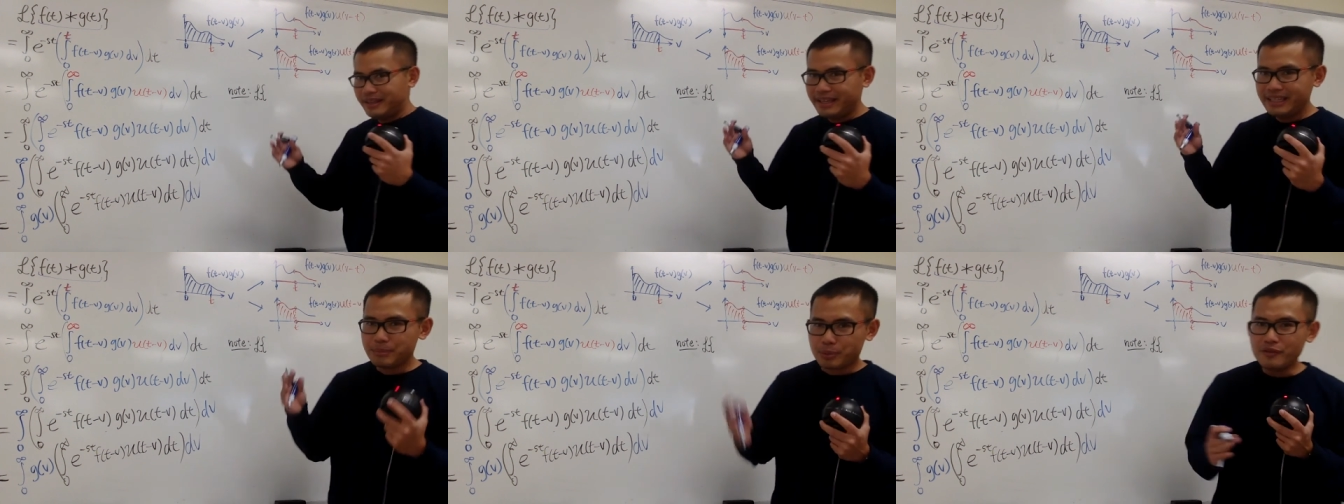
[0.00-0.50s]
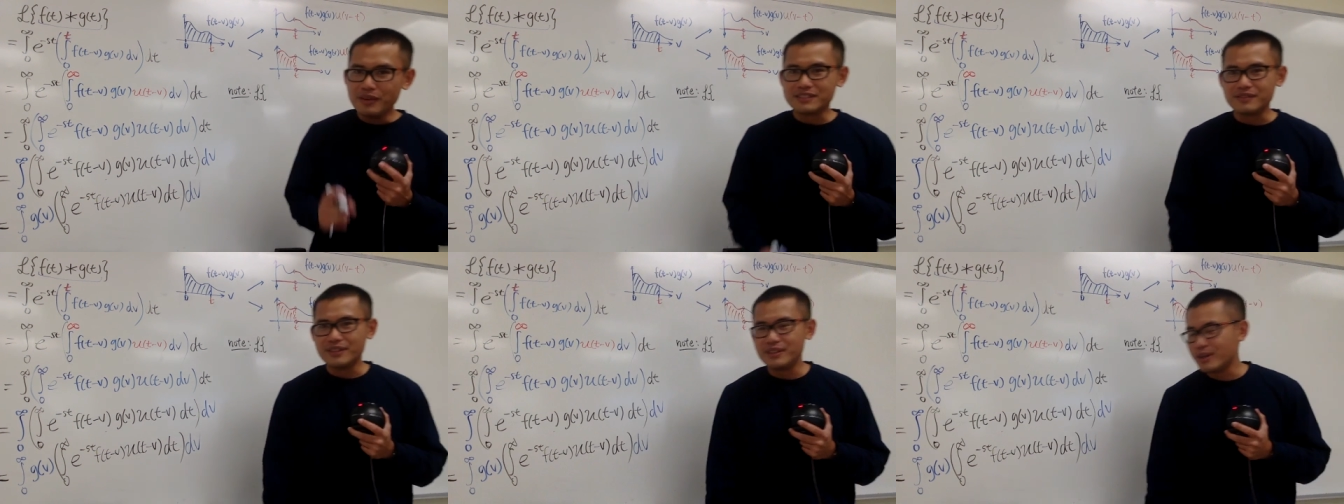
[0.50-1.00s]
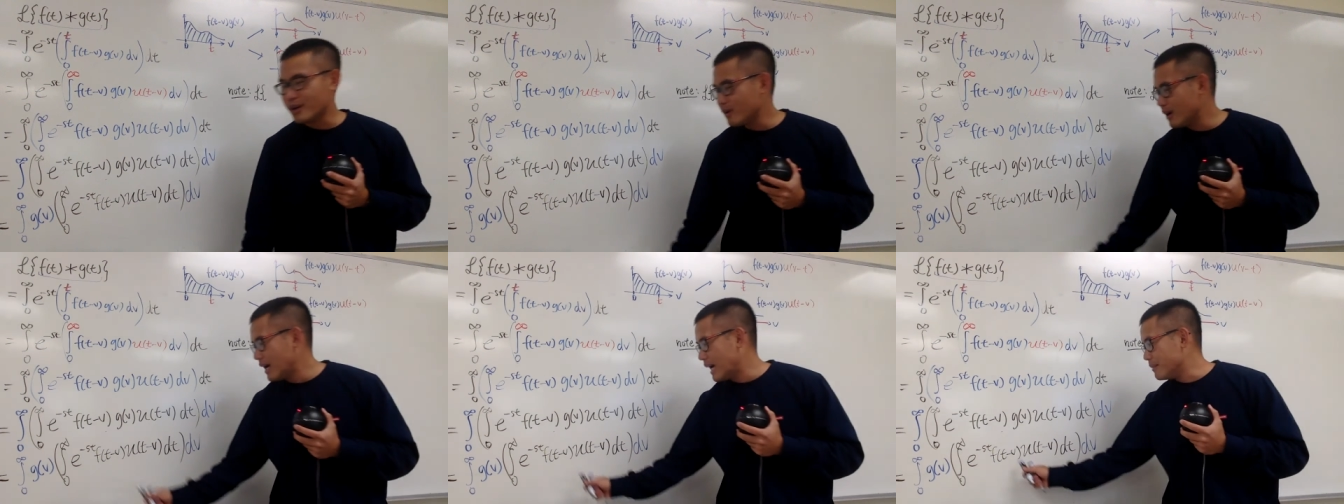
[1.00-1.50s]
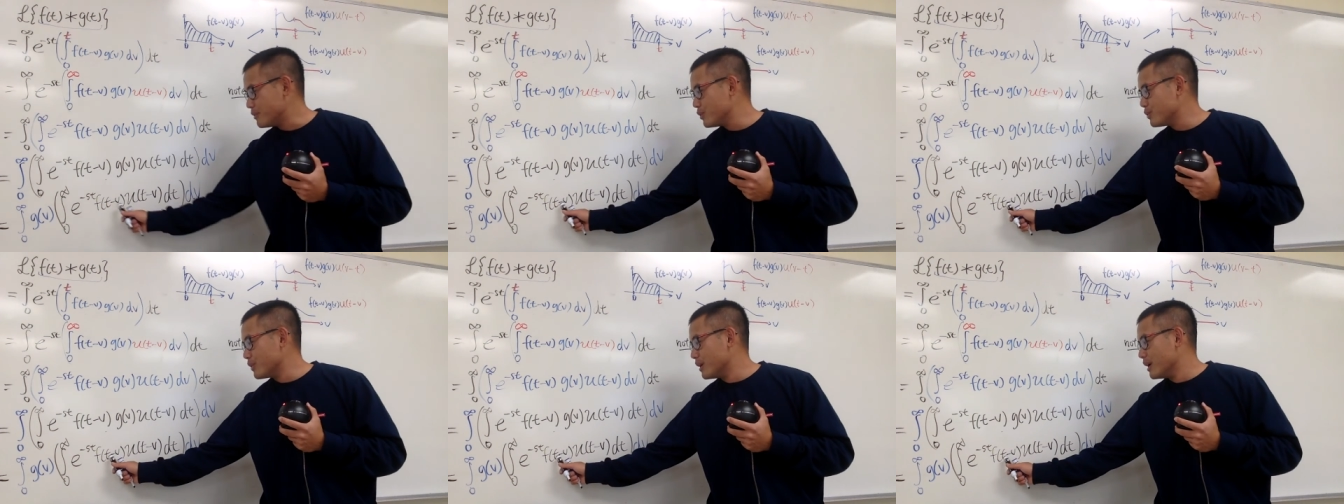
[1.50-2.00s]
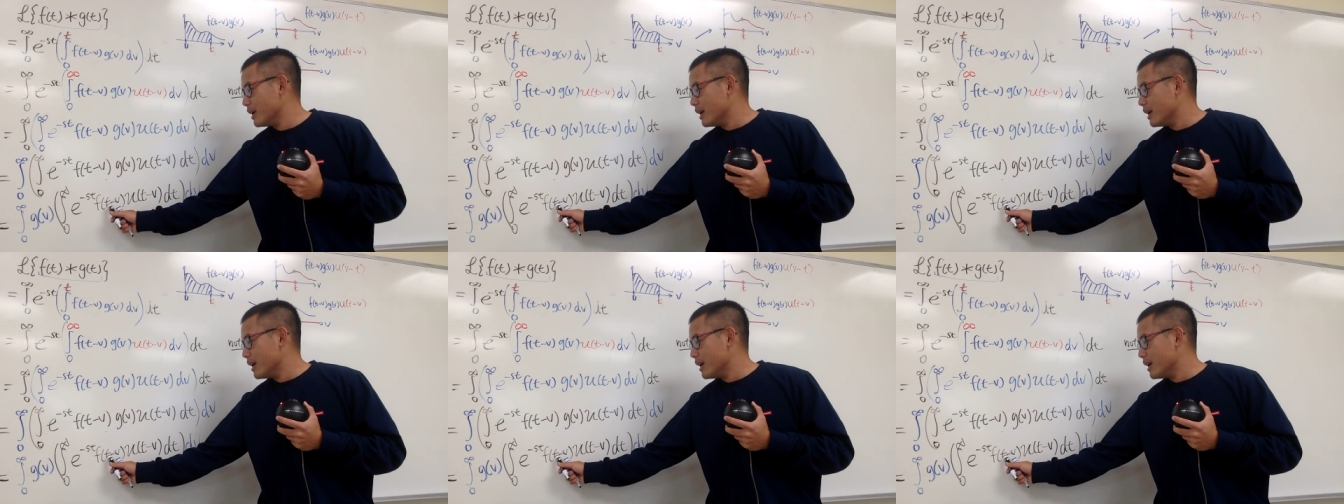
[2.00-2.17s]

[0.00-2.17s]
in the previous video, I do